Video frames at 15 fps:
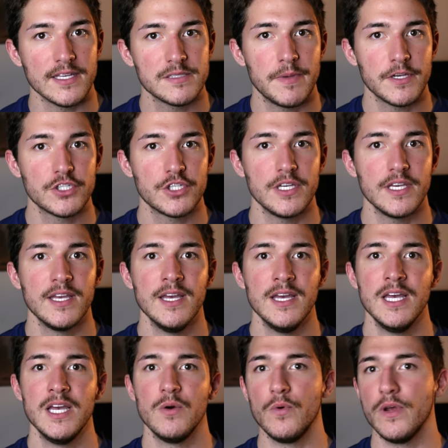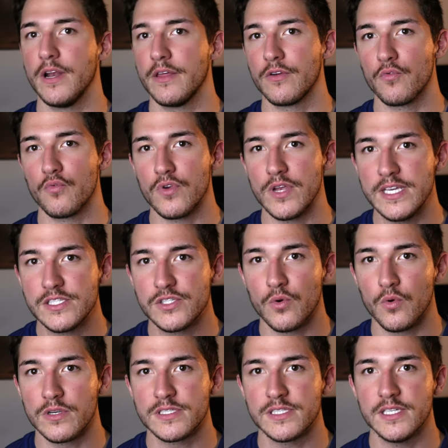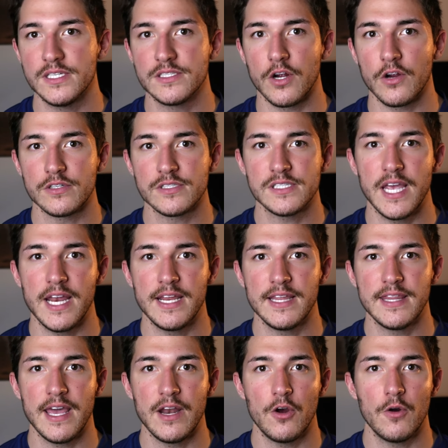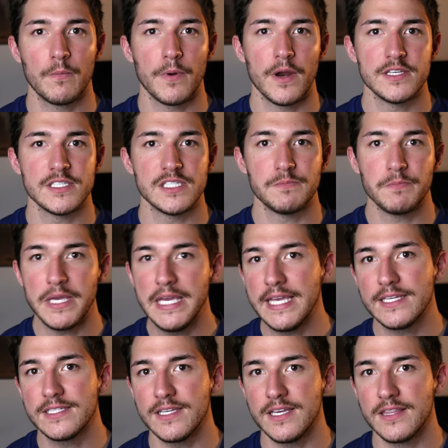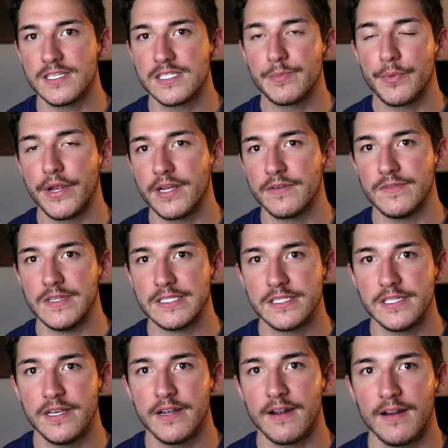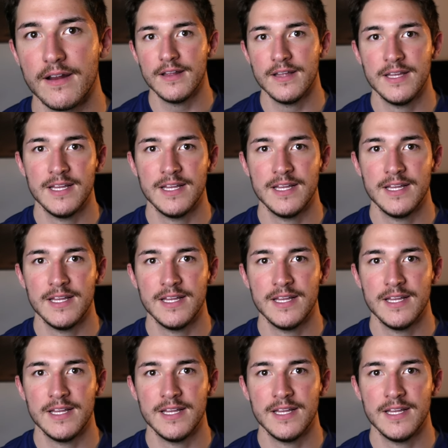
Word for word: especially when other resources are stating that home prices peaked in the spring of this year.